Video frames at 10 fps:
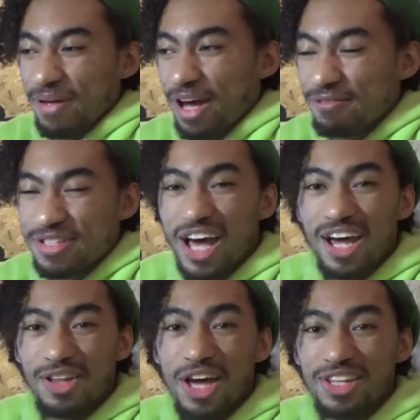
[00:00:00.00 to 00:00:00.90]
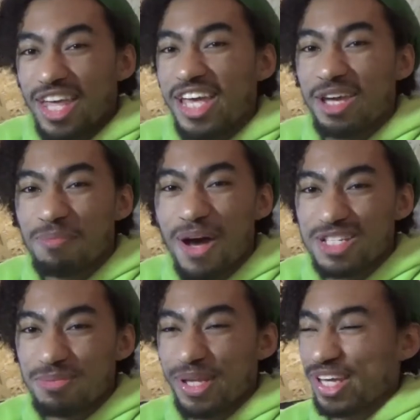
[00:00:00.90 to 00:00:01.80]
of dialogue that he could
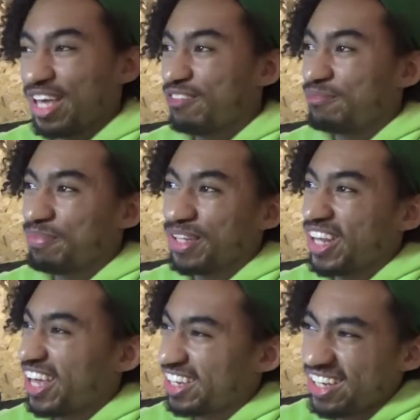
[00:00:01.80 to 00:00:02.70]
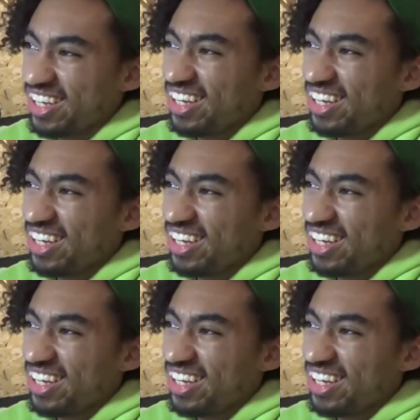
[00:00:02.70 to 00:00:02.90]
possibly give, but, like,